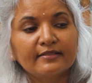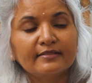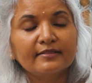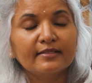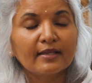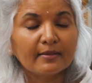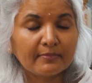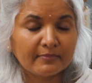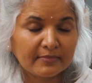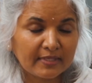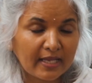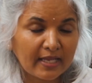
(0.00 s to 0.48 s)

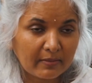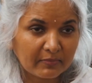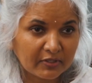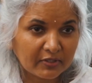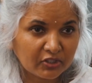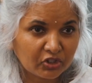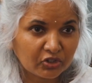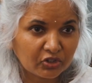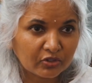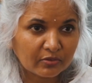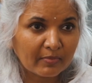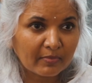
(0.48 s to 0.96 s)
some
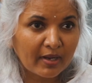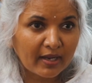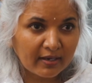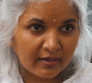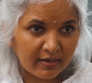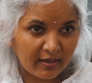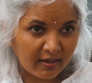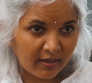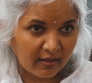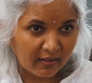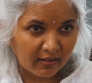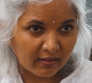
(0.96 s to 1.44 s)
damage to my
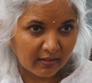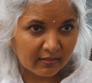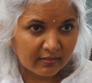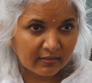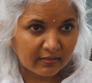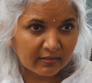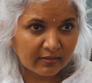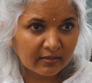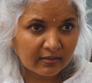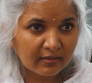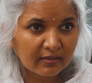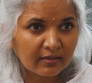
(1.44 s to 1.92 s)

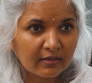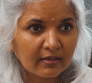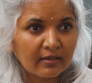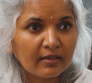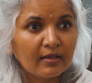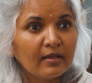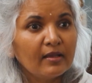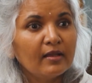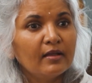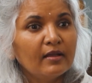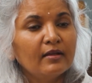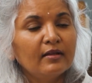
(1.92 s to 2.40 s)
health.
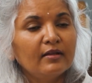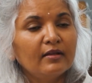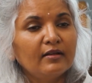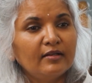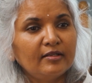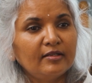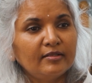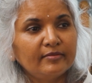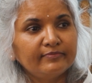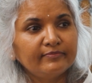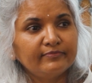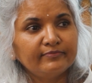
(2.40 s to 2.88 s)

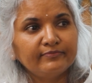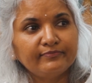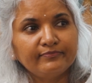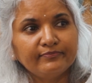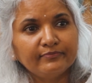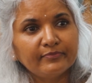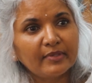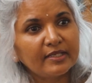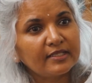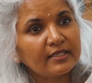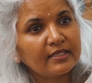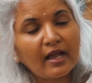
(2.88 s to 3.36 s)

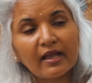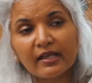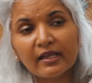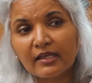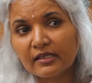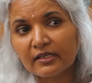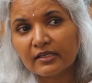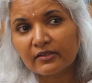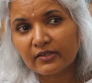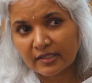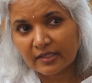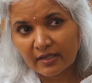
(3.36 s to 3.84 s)
But
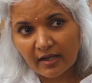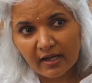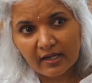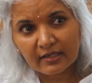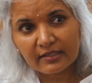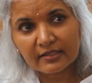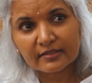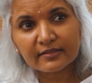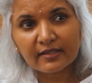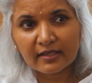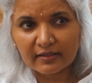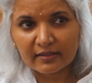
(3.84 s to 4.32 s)

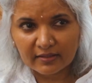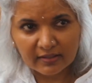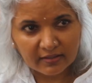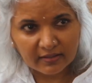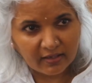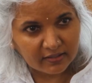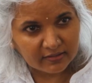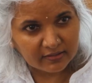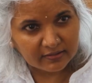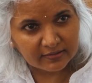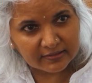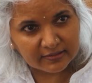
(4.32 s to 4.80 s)
regardless, I think
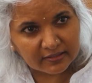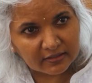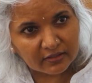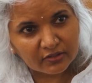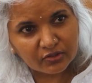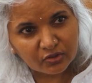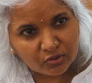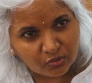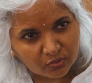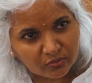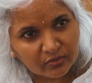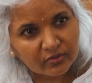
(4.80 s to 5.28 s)
I still
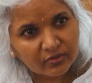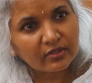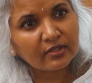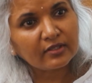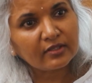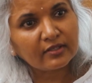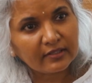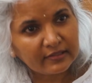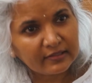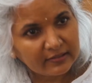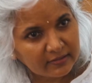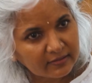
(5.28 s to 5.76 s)
took
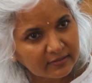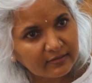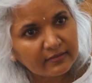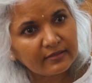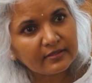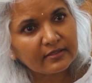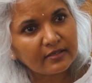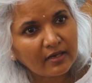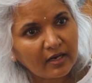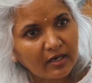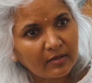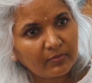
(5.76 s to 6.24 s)
little
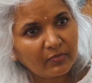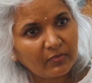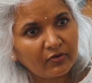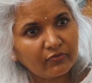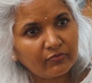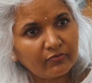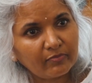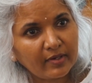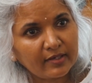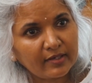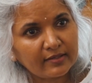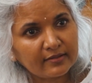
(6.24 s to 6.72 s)
time
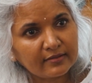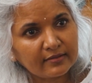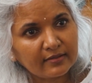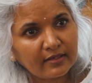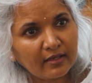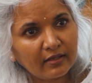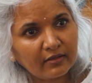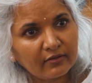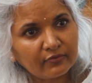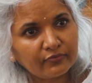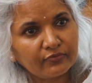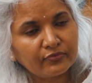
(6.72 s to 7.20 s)
of
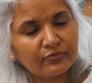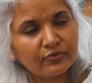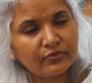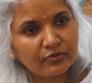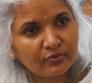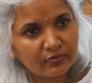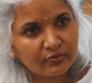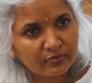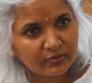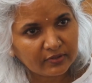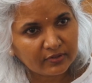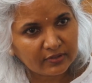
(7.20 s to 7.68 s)
myself
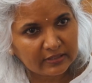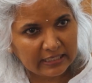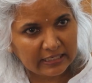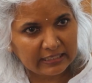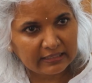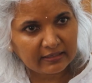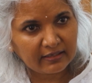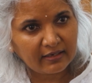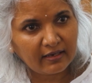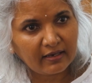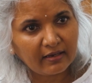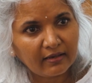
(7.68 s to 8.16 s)
to
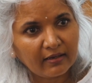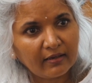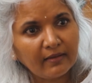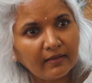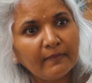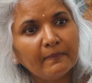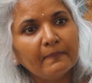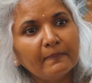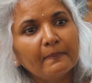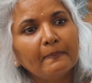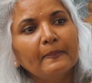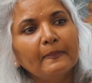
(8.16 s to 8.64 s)
take care.
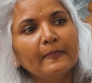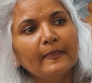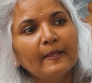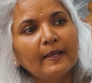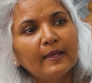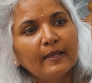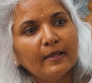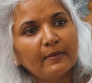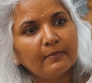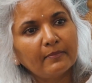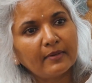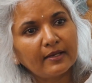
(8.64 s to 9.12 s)

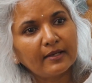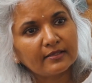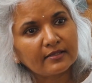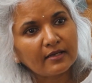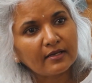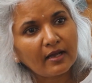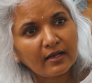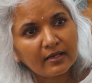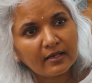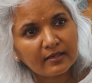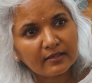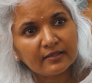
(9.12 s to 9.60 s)
But
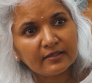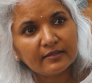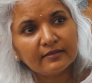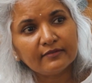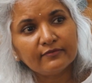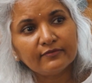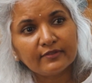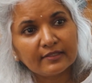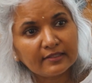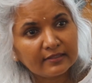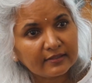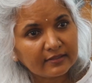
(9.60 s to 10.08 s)
I
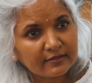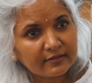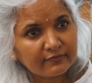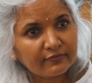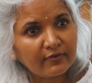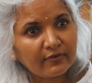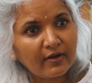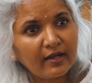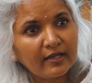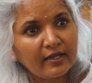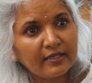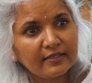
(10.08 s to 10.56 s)
will
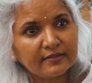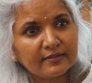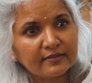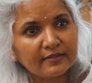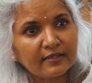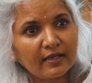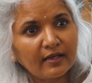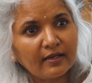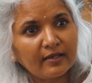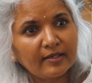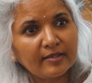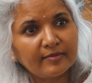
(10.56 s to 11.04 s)
advise,
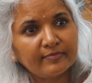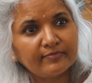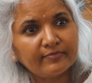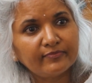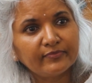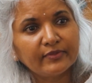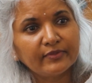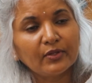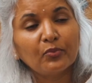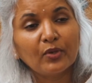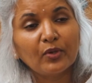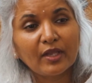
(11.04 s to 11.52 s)

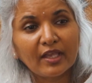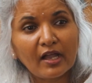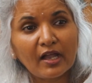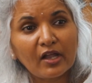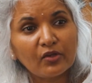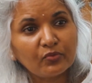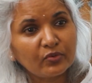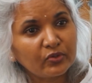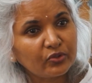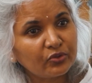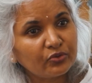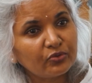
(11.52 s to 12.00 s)
the way
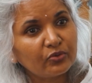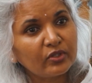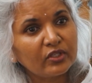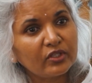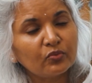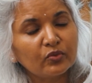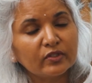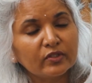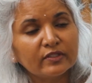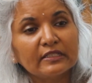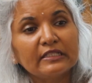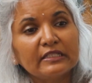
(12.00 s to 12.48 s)
I was doing
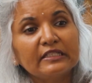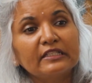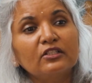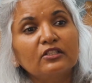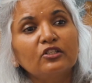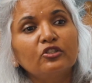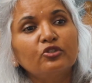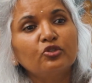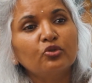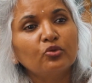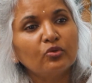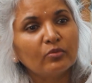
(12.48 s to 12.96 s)
was a
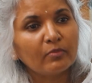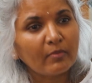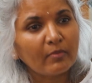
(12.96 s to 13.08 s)
little too